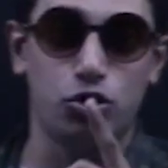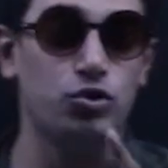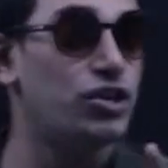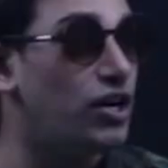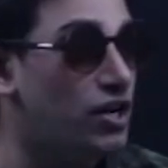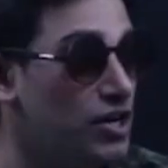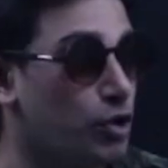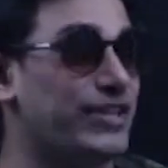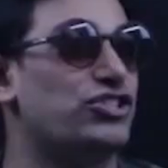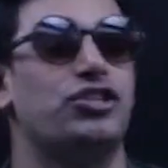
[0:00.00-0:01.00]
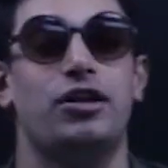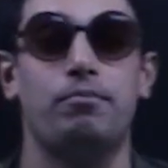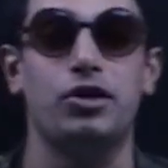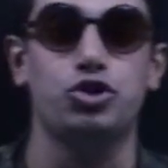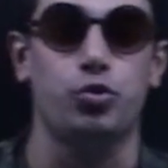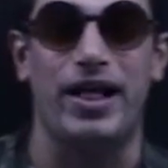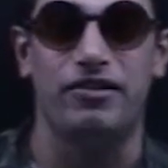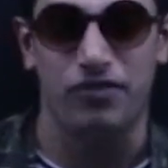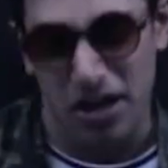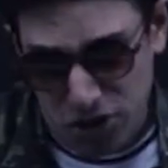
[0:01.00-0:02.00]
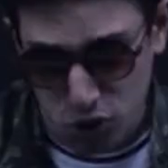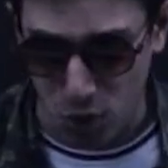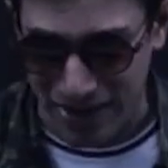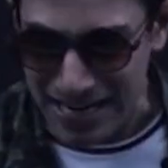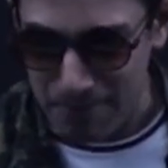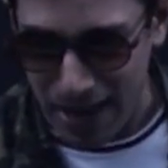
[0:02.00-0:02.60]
to the question number 12. So in